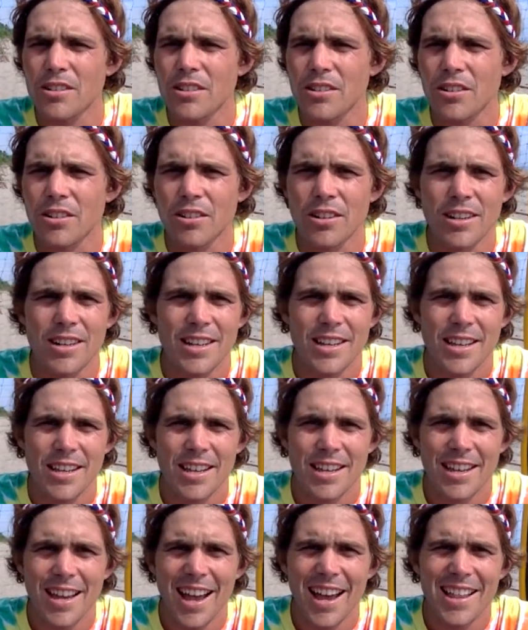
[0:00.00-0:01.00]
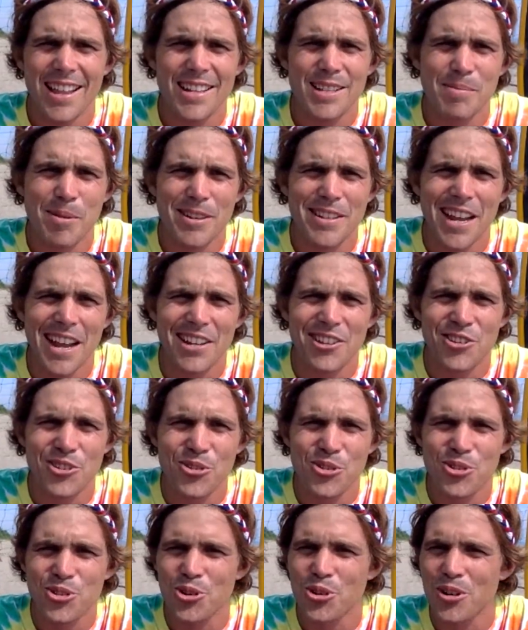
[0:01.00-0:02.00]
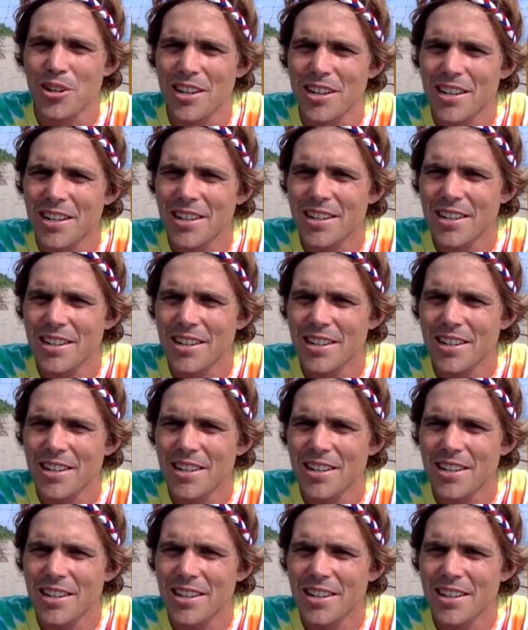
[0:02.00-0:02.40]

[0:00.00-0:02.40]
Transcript: So yeah, that's my tattoo story.